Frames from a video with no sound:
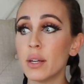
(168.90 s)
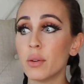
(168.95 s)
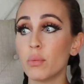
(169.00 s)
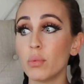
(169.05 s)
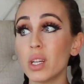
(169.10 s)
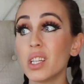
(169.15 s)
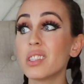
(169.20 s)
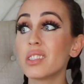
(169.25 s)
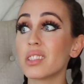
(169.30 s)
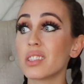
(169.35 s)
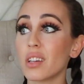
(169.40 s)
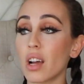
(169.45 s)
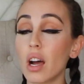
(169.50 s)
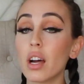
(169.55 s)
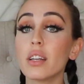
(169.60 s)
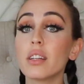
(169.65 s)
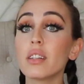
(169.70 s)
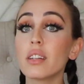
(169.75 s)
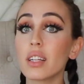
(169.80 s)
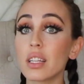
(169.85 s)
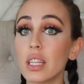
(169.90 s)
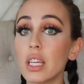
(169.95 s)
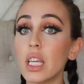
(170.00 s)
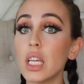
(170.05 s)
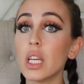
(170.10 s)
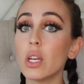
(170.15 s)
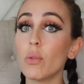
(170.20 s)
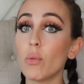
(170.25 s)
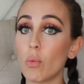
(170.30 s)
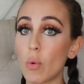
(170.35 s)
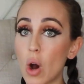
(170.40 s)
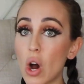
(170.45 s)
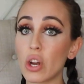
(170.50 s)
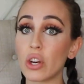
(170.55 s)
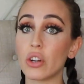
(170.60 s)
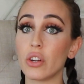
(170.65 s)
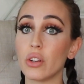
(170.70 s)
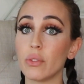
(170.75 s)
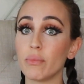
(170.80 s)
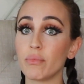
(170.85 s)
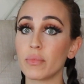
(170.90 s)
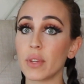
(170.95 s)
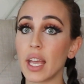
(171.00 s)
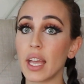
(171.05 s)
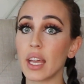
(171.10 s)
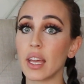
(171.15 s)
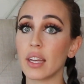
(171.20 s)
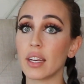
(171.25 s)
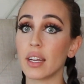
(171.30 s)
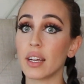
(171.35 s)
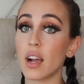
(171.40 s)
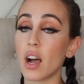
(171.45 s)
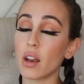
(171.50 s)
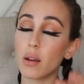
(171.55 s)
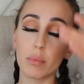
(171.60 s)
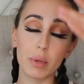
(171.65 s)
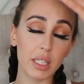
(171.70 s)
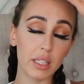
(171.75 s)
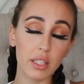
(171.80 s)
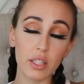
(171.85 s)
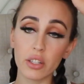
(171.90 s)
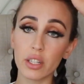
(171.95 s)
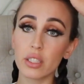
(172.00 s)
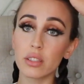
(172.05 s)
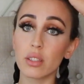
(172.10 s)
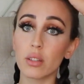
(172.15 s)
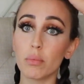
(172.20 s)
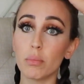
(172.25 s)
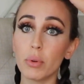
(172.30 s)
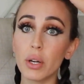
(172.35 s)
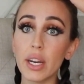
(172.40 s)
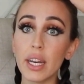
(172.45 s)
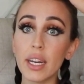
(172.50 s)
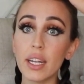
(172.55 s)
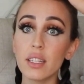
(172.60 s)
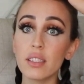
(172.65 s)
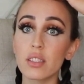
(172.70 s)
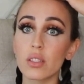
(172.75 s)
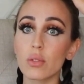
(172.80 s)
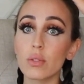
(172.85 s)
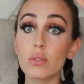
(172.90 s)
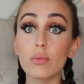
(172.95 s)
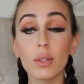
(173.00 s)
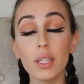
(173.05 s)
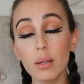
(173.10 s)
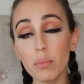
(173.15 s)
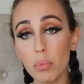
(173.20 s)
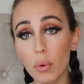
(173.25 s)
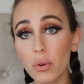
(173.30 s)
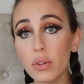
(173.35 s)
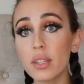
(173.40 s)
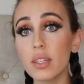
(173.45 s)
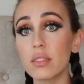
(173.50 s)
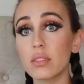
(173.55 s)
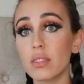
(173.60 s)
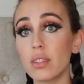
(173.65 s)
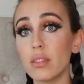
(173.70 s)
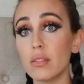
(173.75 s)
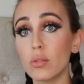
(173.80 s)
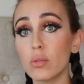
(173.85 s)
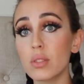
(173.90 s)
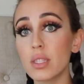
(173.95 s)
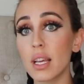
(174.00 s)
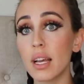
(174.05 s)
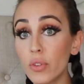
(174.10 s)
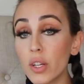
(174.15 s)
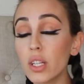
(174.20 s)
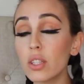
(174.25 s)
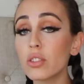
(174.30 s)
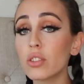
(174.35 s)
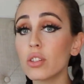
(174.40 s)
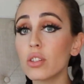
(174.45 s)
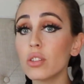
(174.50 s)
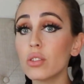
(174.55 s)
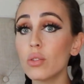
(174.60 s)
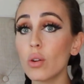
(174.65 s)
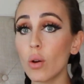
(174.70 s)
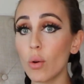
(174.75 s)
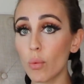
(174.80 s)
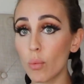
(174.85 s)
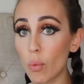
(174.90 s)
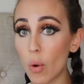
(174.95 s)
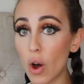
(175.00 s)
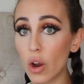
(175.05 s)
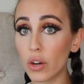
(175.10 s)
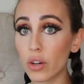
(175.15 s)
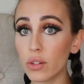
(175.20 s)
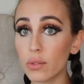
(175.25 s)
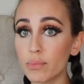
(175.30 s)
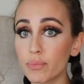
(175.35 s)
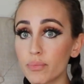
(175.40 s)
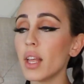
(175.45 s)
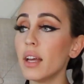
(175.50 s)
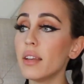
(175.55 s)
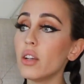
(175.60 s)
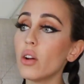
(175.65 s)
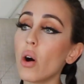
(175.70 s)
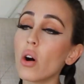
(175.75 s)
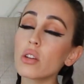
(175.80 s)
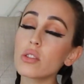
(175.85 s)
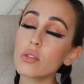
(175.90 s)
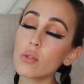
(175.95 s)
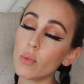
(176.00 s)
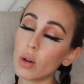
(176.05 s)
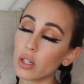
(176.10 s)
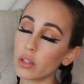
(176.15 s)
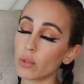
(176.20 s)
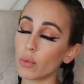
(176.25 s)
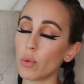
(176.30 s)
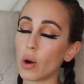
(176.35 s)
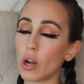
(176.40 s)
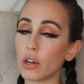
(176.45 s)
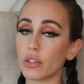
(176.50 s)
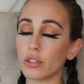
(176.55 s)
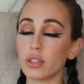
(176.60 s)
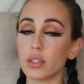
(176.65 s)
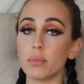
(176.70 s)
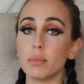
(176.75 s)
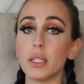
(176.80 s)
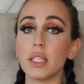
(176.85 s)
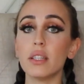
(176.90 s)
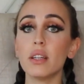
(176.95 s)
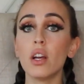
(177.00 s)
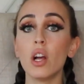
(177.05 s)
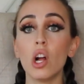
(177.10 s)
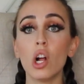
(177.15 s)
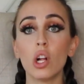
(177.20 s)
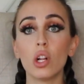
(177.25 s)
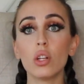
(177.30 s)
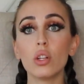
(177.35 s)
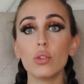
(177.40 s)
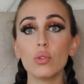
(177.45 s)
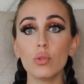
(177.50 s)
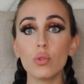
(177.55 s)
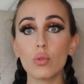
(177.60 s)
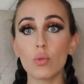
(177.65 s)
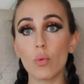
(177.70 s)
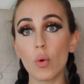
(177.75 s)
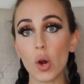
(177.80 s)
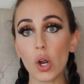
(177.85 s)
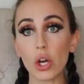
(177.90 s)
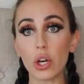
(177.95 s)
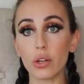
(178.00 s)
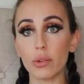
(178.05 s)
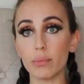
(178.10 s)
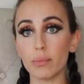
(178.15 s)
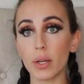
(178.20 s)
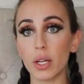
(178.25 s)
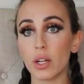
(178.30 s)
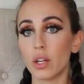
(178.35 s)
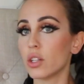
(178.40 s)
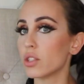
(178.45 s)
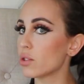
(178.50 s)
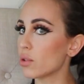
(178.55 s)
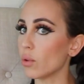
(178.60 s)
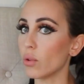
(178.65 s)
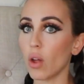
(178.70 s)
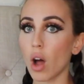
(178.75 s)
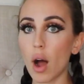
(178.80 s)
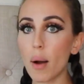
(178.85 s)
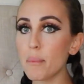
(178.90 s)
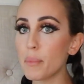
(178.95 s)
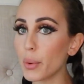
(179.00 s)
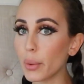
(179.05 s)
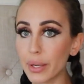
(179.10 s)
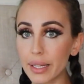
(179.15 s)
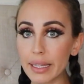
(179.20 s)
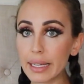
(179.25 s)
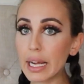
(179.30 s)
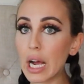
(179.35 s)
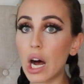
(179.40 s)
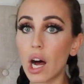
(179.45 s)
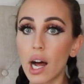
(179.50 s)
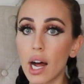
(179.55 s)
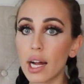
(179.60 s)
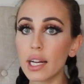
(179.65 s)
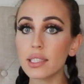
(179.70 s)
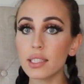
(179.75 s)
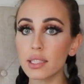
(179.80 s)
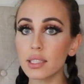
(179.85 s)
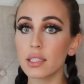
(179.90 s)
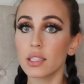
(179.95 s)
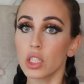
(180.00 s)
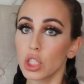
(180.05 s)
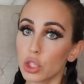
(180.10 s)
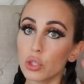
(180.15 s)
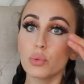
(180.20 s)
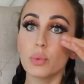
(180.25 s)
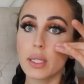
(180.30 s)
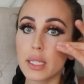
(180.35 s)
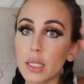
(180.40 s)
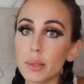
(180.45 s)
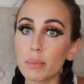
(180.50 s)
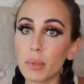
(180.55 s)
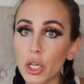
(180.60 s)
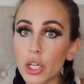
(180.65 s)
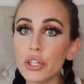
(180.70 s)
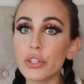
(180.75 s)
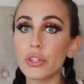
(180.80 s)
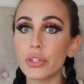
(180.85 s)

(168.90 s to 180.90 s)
with unclean water, and it got a bacteria to the brain. So it's really important to use filtered water. And you also want the water to be lukewarm. So not boiling hot, you will burn